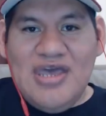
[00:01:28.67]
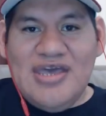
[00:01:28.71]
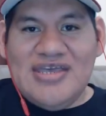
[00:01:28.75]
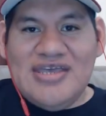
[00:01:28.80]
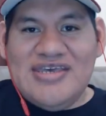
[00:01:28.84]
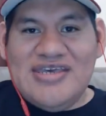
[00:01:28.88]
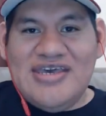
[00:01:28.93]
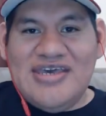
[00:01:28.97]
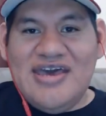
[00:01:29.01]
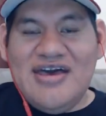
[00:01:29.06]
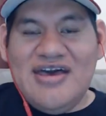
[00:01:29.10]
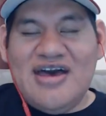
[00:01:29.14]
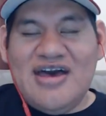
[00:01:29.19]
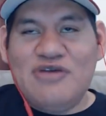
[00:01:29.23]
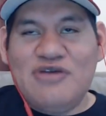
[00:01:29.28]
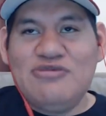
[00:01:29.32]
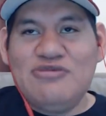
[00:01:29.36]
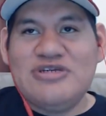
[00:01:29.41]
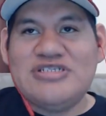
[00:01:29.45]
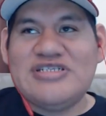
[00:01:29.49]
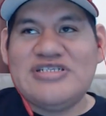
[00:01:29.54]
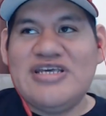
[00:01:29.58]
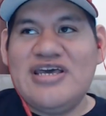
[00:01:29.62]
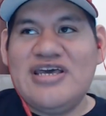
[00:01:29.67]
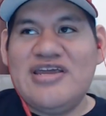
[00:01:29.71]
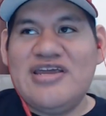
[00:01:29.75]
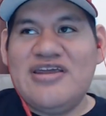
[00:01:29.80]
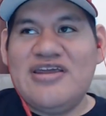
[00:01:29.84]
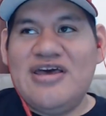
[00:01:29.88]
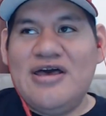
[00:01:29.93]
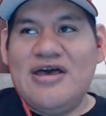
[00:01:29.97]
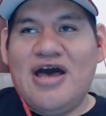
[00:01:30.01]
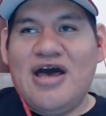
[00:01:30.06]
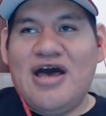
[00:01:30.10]
Yeah, I was at
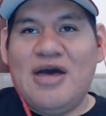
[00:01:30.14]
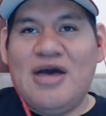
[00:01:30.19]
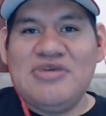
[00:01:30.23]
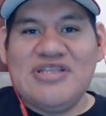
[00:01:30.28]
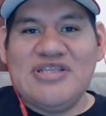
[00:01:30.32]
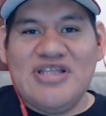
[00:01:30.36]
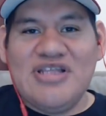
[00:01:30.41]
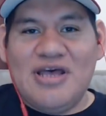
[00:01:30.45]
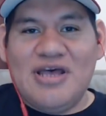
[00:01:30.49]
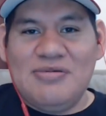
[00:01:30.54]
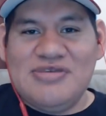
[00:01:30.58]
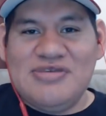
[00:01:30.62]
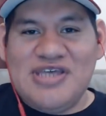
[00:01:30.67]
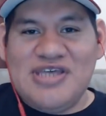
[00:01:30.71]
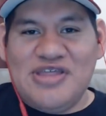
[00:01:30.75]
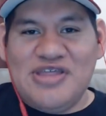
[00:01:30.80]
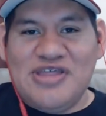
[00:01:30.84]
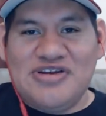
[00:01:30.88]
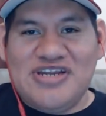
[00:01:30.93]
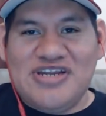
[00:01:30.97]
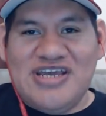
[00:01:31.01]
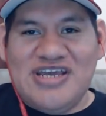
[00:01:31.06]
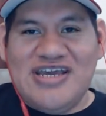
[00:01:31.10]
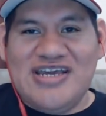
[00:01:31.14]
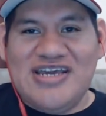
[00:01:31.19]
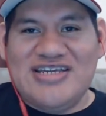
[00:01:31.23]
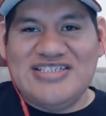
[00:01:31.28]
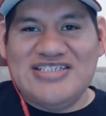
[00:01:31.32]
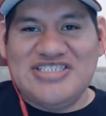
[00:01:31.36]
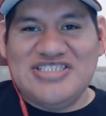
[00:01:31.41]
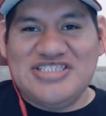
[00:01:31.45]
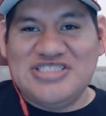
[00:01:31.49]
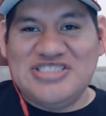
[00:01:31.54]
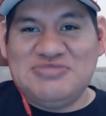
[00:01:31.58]
Hobby Lobby the other day,
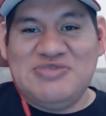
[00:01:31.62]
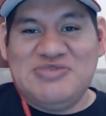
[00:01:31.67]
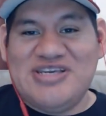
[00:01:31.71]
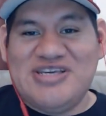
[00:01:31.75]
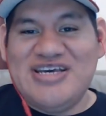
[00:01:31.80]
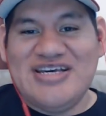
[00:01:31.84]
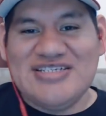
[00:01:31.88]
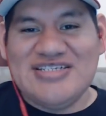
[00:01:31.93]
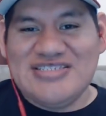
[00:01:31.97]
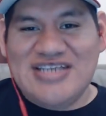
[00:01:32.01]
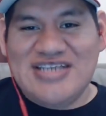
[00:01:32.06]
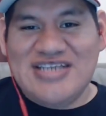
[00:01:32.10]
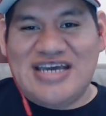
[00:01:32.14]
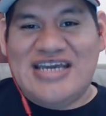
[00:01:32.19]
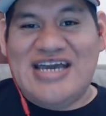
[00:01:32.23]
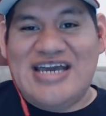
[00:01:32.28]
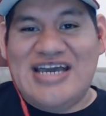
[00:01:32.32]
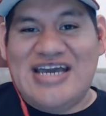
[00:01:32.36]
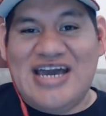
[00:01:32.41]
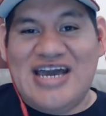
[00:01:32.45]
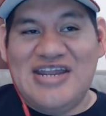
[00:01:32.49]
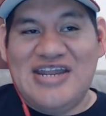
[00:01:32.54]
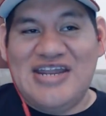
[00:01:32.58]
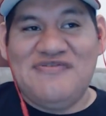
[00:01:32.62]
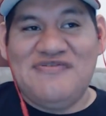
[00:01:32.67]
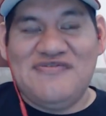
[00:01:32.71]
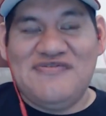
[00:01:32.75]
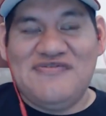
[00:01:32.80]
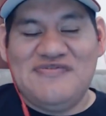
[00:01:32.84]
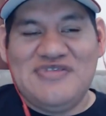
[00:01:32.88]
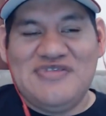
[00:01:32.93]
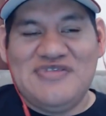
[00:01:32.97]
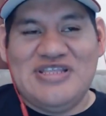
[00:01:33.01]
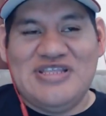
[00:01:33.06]
and just because I've
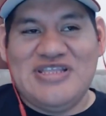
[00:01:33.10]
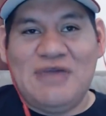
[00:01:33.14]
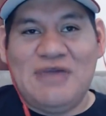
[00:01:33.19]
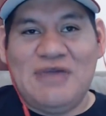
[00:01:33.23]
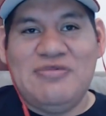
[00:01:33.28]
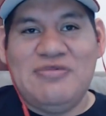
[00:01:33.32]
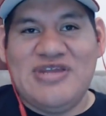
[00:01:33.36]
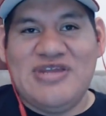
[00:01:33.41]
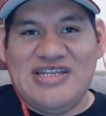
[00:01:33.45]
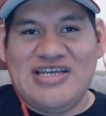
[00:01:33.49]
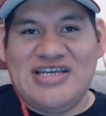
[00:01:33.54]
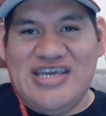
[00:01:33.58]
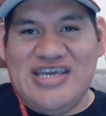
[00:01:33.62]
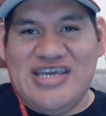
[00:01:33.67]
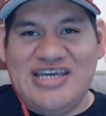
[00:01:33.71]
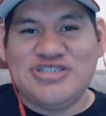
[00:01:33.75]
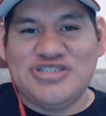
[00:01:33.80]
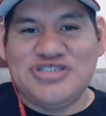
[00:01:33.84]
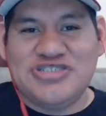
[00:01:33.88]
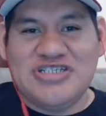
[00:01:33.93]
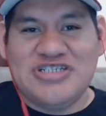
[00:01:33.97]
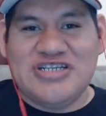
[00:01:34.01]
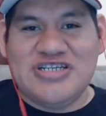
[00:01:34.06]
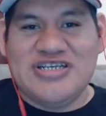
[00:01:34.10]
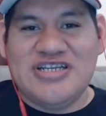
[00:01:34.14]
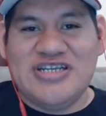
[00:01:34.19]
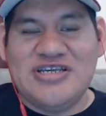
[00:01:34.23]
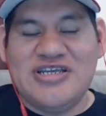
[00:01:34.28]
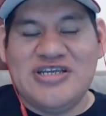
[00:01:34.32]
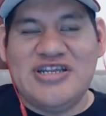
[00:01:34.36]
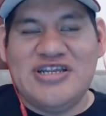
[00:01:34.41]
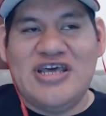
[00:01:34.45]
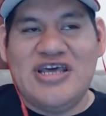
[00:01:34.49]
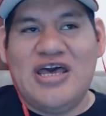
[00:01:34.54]
been kind of
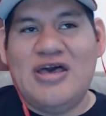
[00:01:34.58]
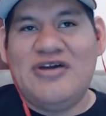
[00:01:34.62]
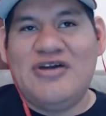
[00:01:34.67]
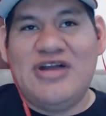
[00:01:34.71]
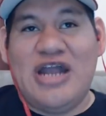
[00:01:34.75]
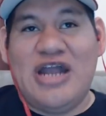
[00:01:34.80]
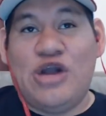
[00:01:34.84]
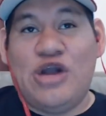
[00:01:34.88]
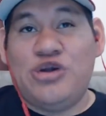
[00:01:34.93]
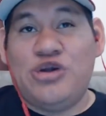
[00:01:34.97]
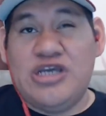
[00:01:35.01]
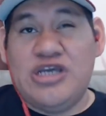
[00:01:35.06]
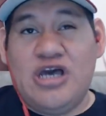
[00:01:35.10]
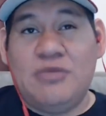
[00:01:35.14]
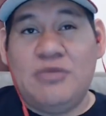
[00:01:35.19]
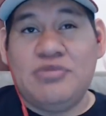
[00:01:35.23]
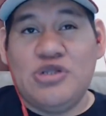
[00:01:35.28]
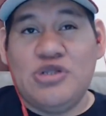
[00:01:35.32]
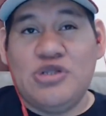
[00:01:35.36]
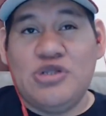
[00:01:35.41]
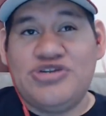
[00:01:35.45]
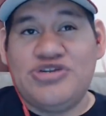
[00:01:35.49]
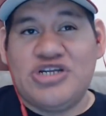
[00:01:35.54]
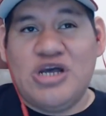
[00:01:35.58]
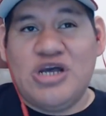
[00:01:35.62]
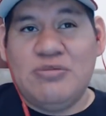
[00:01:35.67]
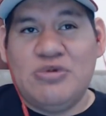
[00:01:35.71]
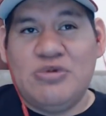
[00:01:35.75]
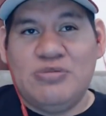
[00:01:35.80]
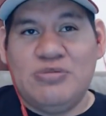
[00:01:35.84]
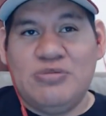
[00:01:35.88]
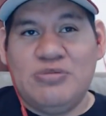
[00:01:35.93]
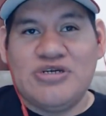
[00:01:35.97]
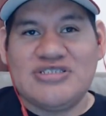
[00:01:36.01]
interested in, I already uploaded a
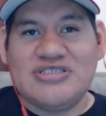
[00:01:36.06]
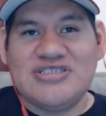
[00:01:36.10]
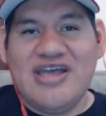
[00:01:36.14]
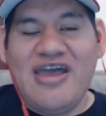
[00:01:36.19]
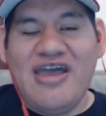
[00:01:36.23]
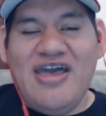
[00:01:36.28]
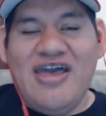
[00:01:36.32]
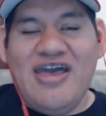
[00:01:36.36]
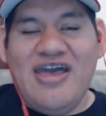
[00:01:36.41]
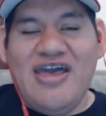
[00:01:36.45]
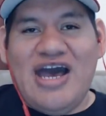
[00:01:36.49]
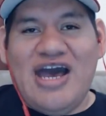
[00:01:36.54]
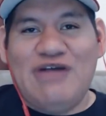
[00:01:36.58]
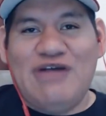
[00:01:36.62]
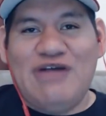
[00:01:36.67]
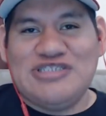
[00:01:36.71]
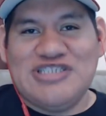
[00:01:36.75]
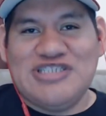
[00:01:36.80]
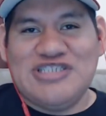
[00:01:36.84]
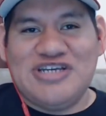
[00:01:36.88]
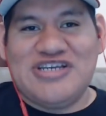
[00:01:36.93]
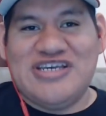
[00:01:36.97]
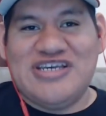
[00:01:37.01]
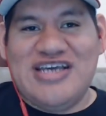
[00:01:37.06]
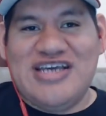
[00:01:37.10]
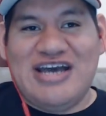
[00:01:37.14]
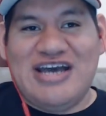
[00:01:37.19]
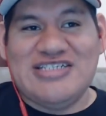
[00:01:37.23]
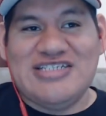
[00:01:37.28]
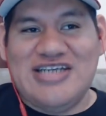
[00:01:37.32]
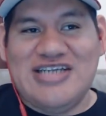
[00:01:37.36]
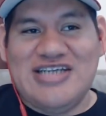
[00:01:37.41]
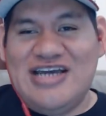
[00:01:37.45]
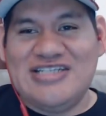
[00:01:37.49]
couple books. I was looking,
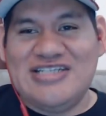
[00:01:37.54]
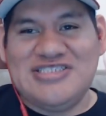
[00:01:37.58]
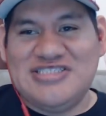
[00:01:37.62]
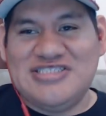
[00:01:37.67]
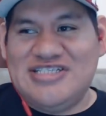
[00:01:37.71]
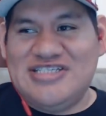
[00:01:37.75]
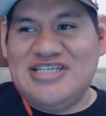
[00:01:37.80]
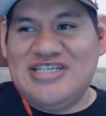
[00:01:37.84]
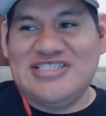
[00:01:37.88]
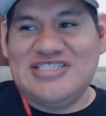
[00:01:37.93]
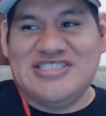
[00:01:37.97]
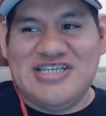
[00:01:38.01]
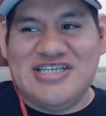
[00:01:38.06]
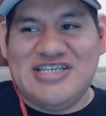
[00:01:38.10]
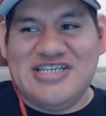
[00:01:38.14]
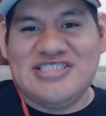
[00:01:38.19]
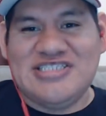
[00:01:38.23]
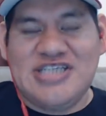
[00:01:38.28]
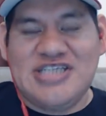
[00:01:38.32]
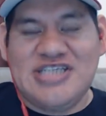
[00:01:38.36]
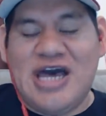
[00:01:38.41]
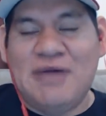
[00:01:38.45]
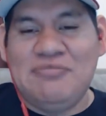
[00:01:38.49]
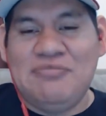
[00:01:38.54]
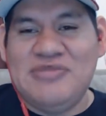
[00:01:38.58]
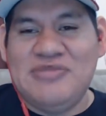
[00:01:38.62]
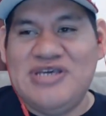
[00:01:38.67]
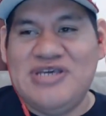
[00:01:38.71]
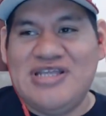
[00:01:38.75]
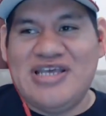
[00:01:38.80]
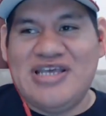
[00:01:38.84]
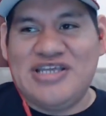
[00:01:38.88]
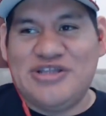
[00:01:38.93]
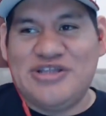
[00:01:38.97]
it stopped
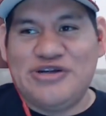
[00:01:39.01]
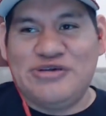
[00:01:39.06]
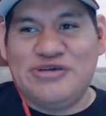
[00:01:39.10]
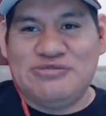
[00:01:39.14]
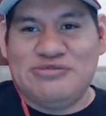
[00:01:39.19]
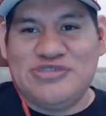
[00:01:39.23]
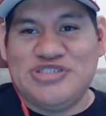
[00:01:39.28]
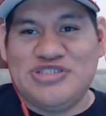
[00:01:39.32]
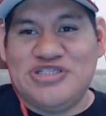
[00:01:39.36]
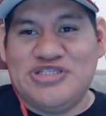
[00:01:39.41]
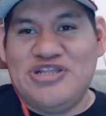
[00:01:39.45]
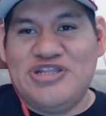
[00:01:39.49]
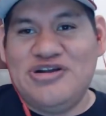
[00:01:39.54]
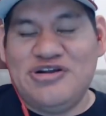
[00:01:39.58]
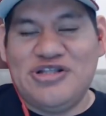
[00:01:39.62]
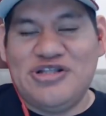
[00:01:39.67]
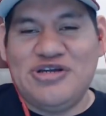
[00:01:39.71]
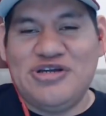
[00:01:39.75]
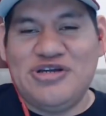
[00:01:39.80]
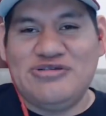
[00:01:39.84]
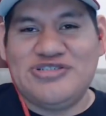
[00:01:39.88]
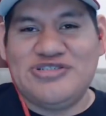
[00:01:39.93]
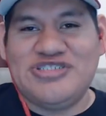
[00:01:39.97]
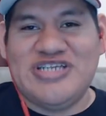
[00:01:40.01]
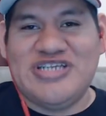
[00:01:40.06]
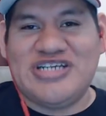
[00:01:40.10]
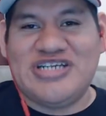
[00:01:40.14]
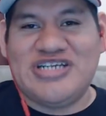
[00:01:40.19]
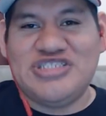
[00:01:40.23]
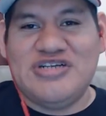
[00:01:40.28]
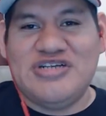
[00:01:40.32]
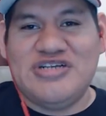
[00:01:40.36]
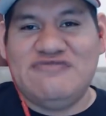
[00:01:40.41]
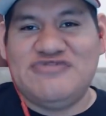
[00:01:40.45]
me like their little
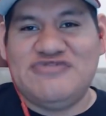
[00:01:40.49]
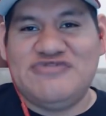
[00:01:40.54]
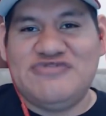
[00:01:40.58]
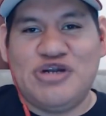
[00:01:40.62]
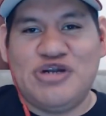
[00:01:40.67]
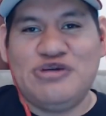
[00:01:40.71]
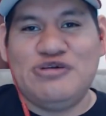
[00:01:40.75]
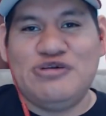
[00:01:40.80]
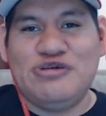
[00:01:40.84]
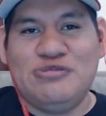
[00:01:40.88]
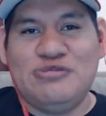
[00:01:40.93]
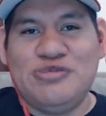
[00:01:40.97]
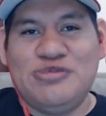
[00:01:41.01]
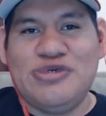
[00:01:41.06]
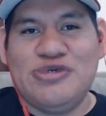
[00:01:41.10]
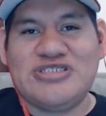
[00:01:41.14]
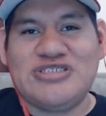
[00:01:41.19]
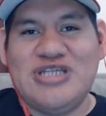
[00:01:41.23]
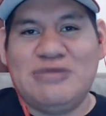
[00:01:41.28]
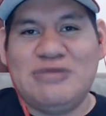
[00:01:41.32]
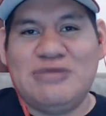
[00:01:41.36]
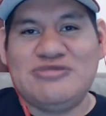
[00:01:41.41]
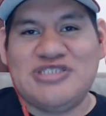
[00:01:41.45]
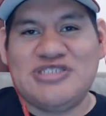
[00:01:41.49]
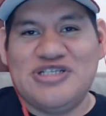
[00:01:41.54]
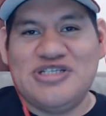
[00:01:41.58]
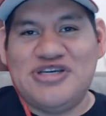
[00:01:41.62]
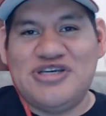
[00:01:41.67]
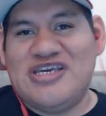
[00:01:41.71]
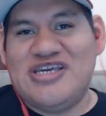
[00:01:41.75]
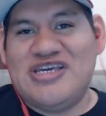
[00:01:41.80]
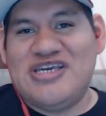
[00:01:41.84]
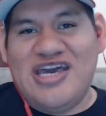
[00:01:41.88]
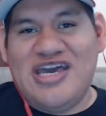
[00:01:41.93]
section of journal books, and I was
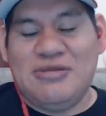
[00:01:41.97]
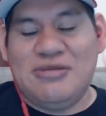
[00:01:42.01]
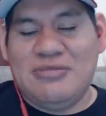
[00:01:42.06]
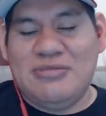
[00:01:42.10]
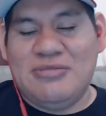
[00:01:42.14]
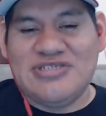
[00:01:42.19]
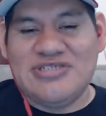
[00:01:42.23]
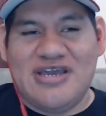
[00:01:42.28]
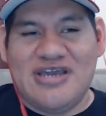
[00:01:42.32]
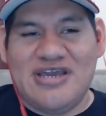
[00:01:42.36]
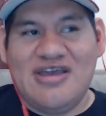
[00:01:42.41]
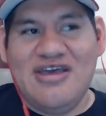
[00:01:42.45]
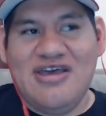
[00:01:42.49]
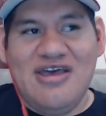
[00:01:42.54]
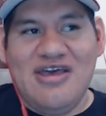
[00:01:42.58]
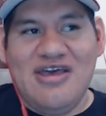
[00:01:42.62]
looking at them. I was like,